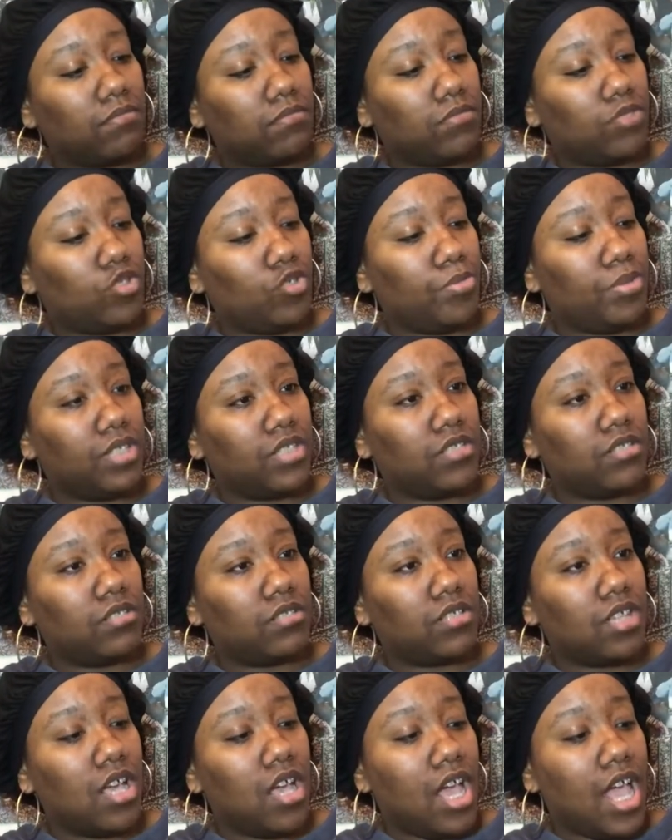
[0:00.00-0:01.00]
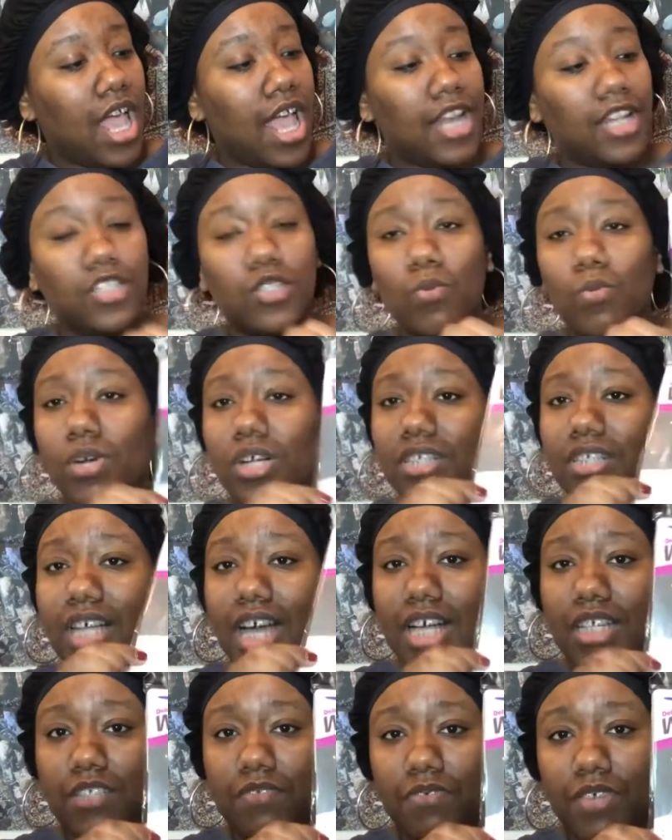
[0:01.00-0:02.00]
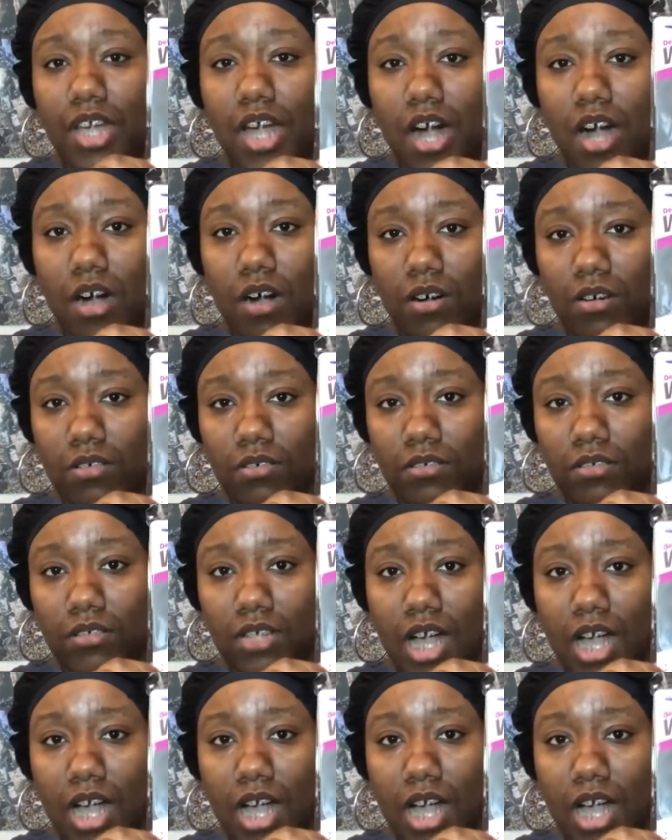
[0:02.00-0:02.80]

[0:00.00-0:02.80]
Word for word: two pieces. And it's a one size fit all.